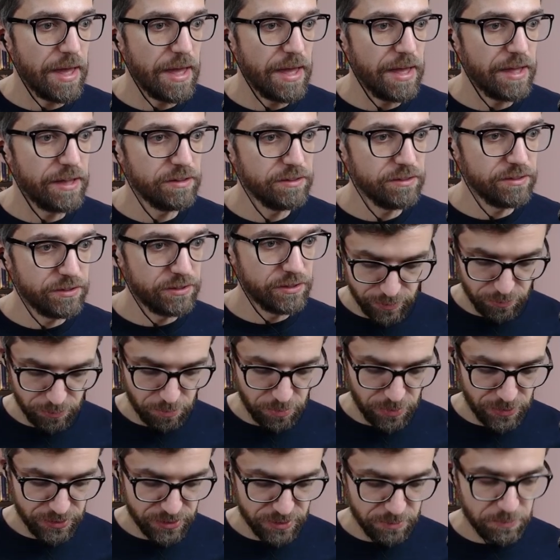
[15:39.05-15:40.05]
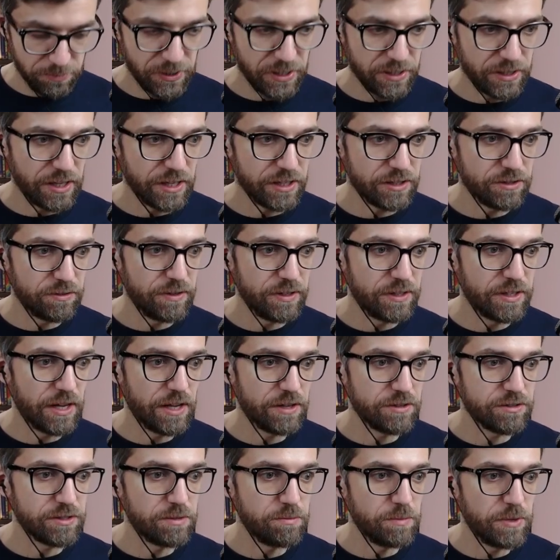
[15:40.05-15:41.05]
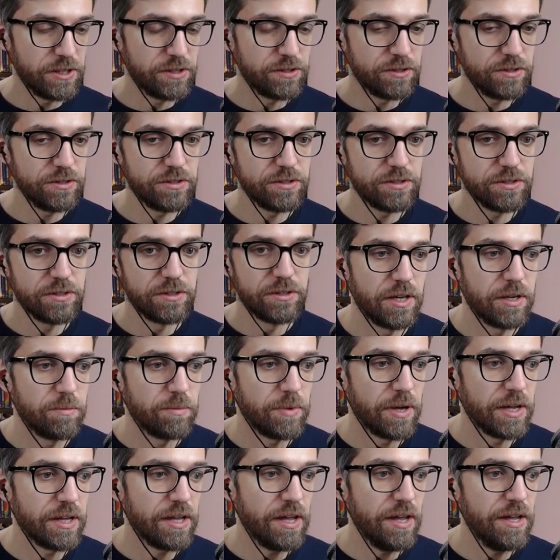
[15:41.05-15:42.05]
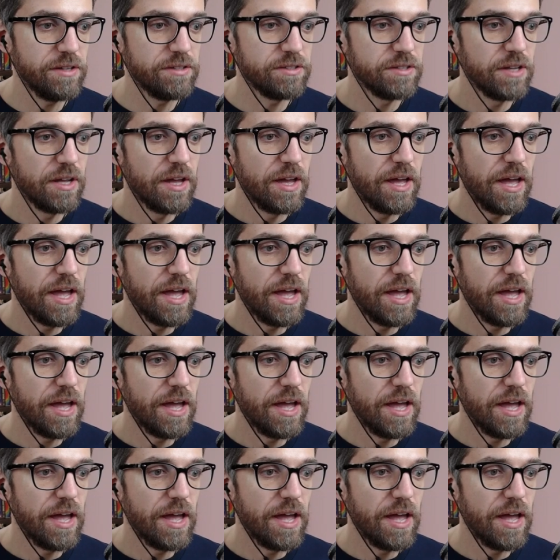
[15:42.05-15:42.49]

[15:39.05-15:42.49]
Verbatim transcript: end to be something like 3000 meters in my case.